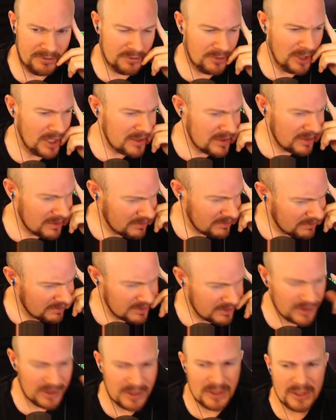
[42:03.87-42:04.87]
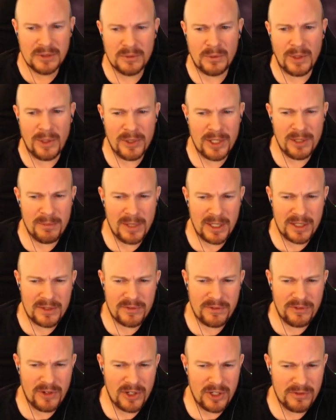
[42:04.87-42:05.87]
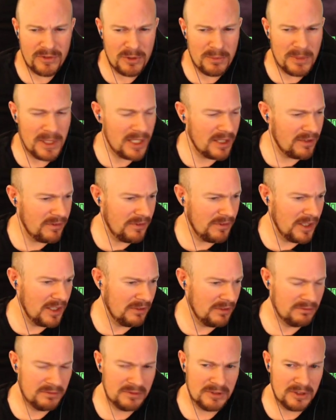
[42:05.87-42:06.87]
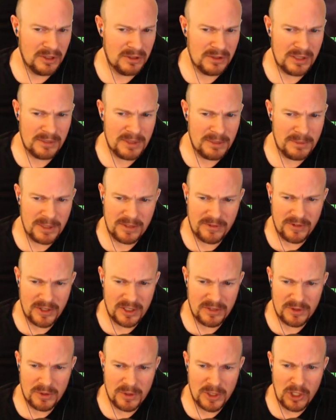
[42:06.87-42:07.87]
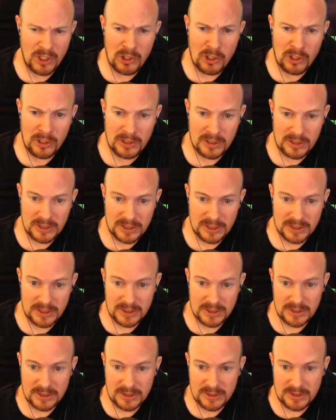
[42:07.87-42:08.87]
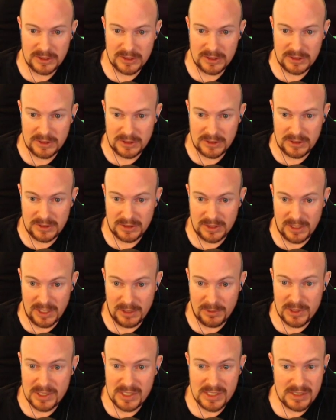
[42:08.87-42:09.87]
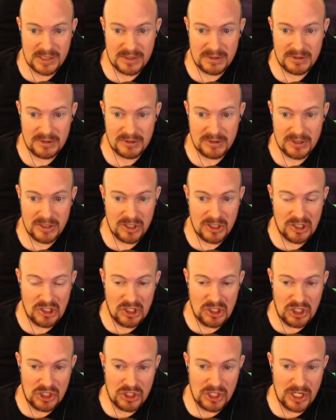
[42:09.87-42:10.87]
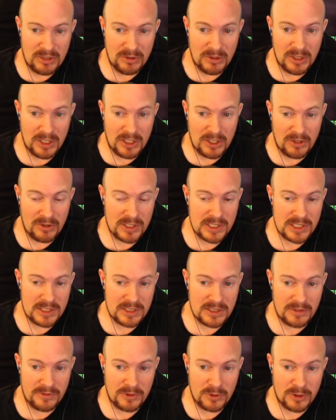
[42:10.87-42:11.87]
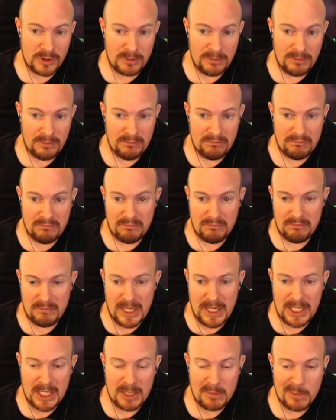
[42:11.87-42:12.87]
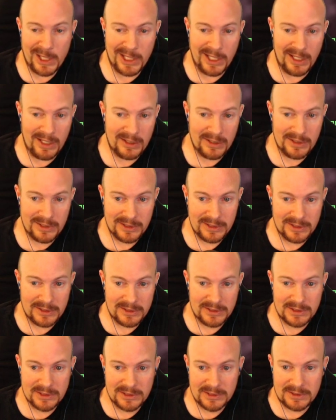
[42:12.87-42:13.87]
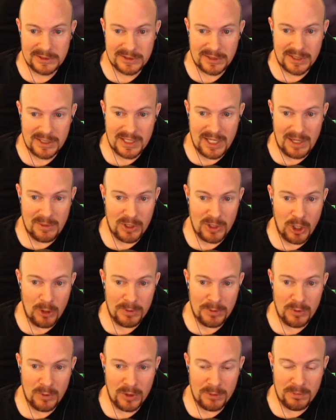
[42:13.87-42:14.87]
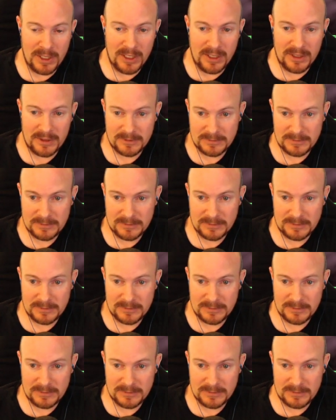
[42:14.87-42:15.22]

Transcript: What? Why would I make fun of you being a Finn? No, I'm not making fun of you at all. I was genuinely curious if you were making money, because I would hope you would be.